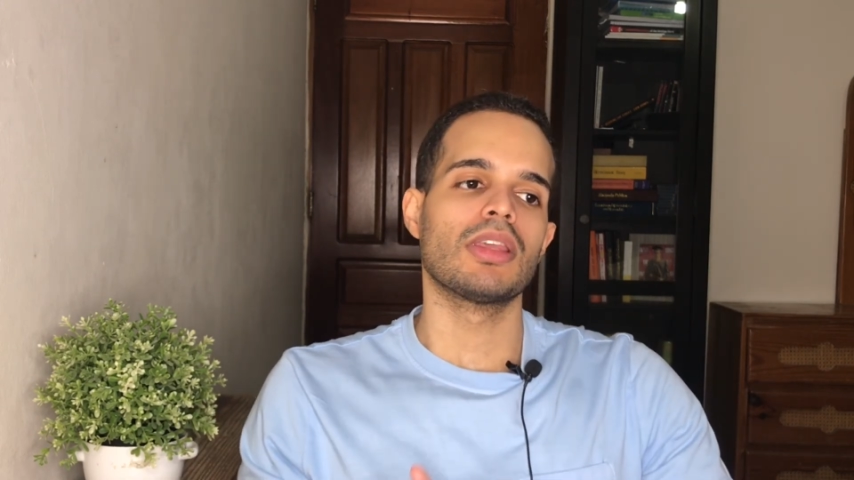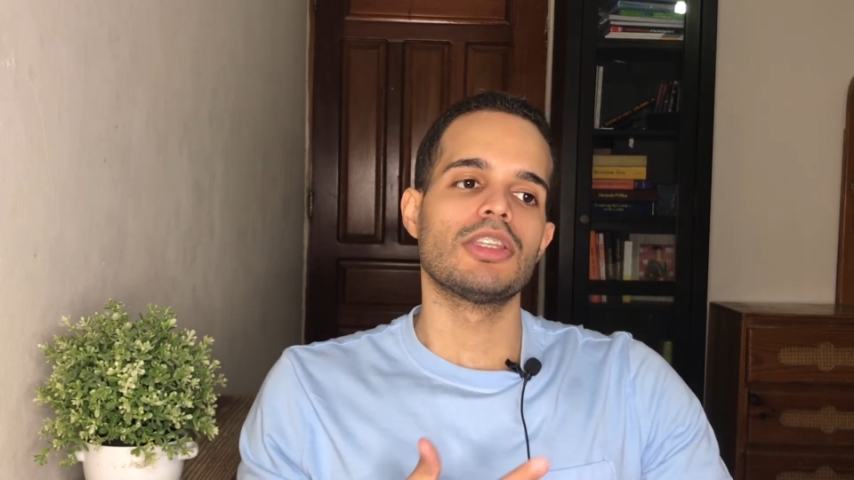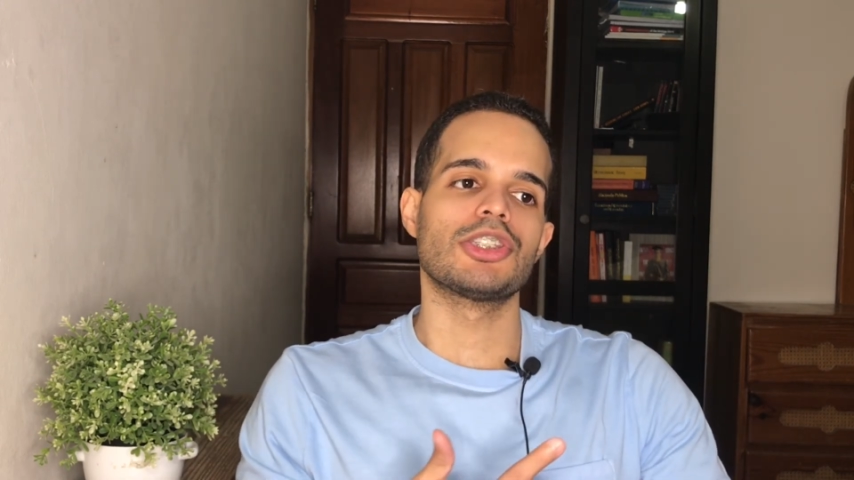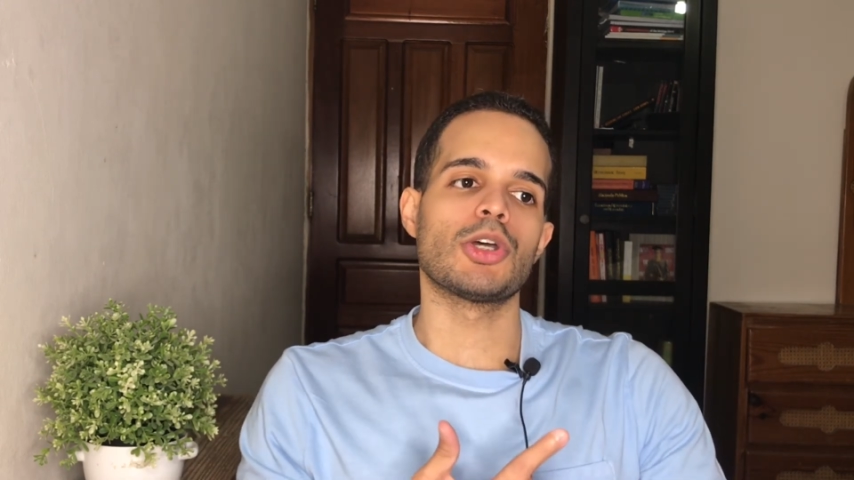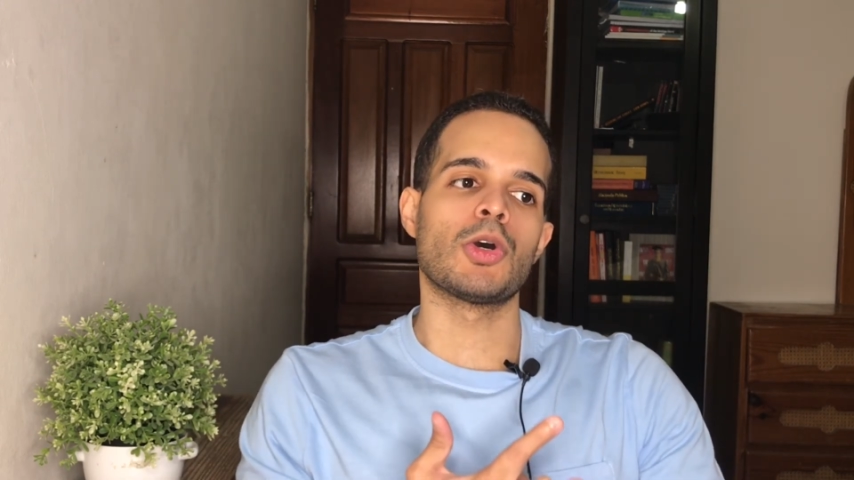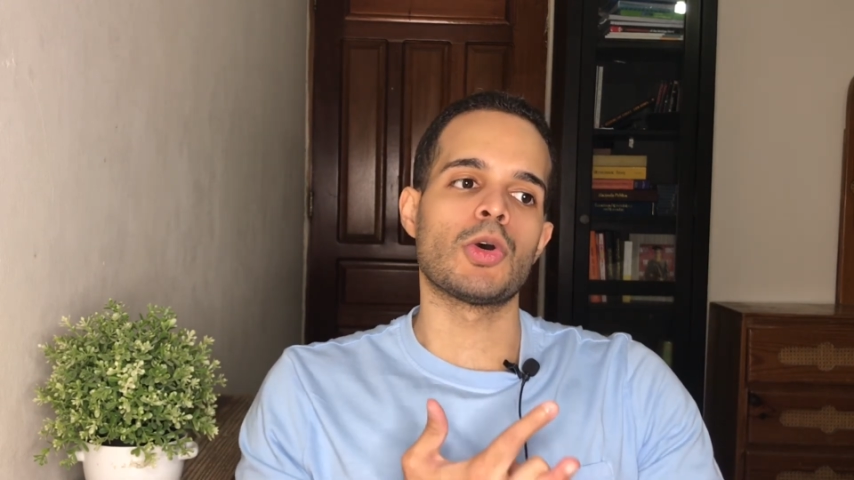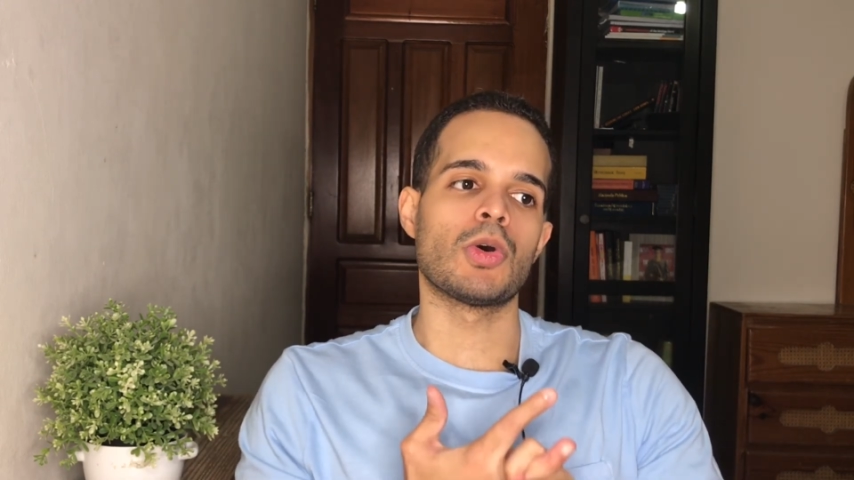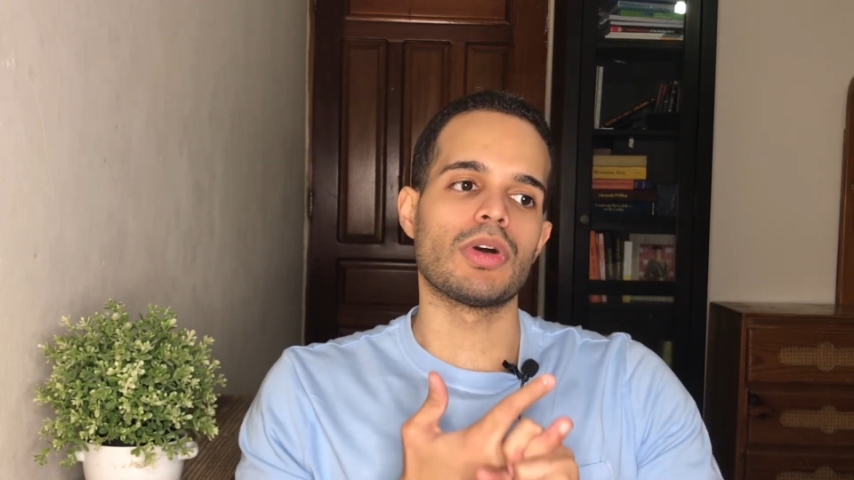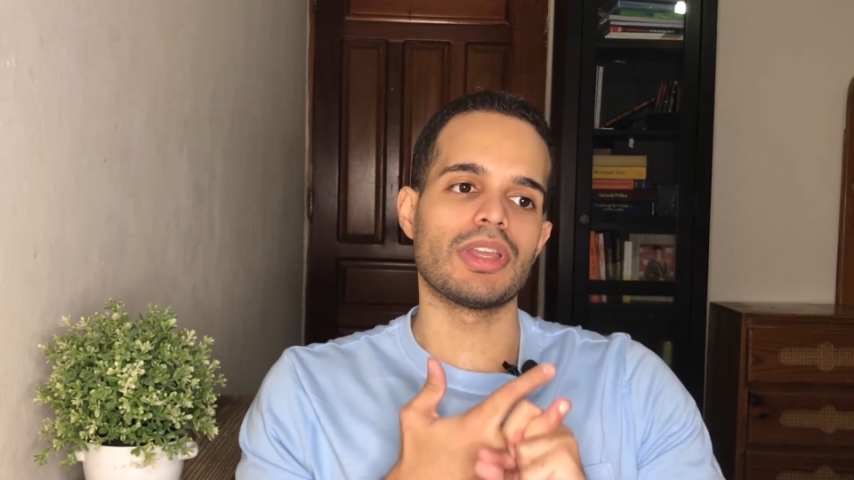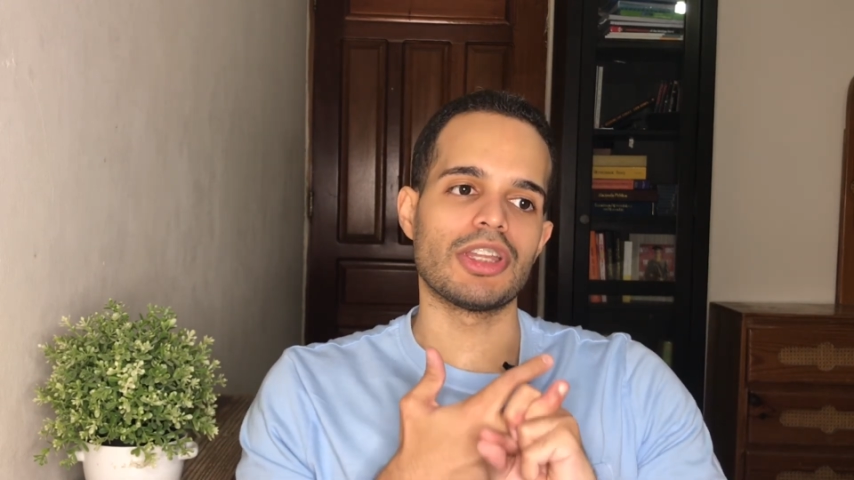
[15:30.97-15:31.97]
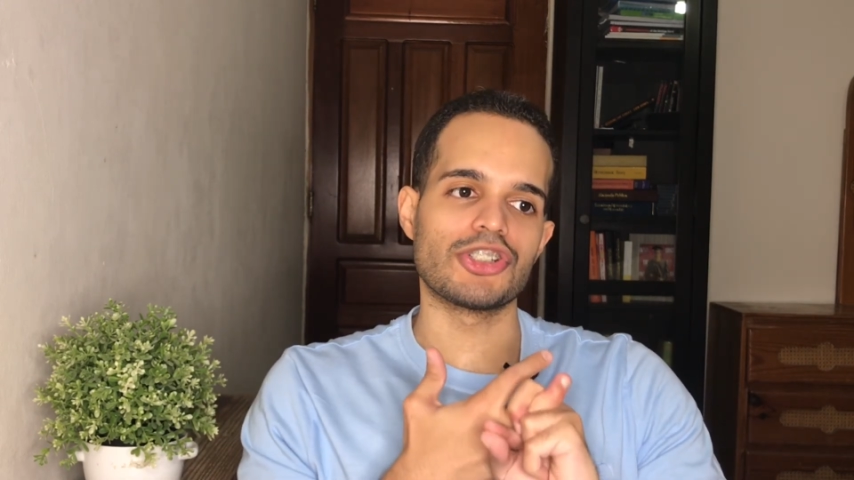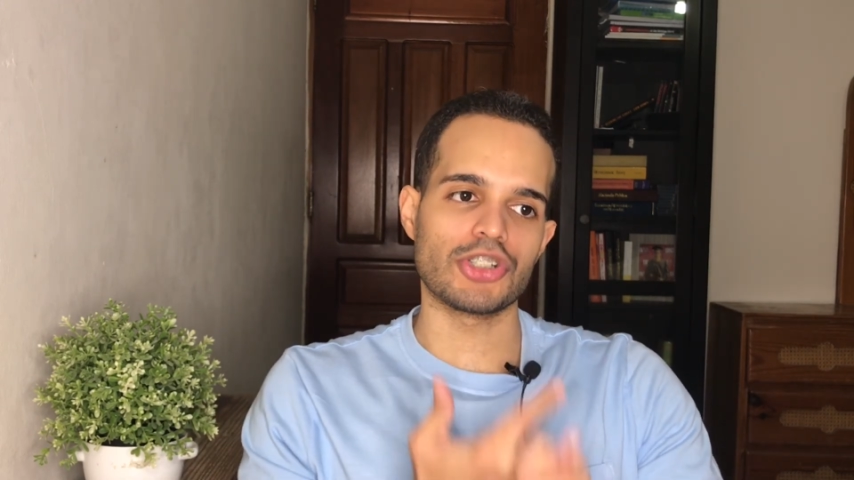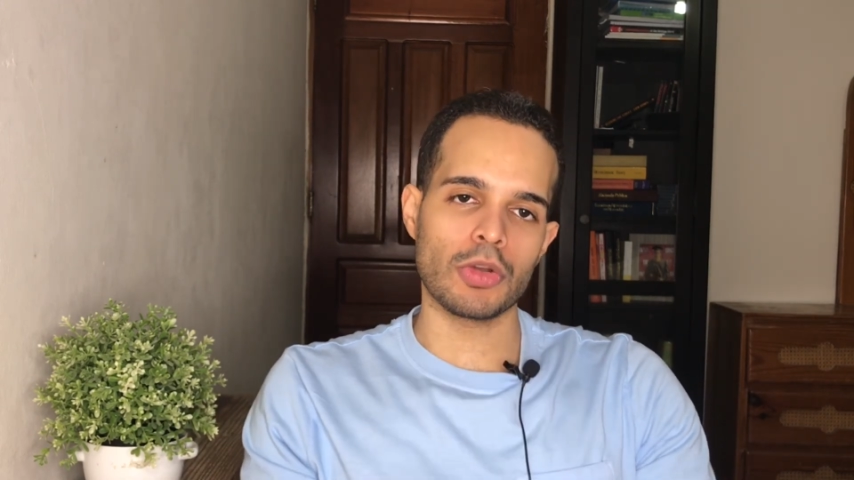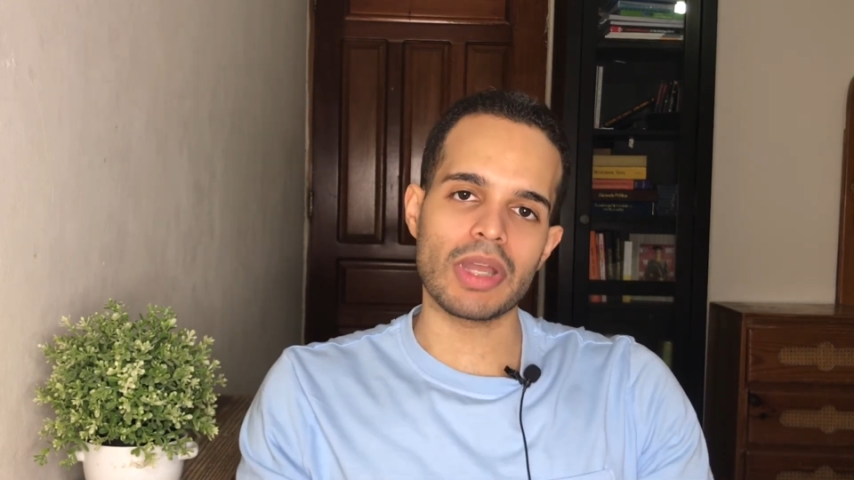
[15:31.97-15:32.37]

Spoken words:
So it showed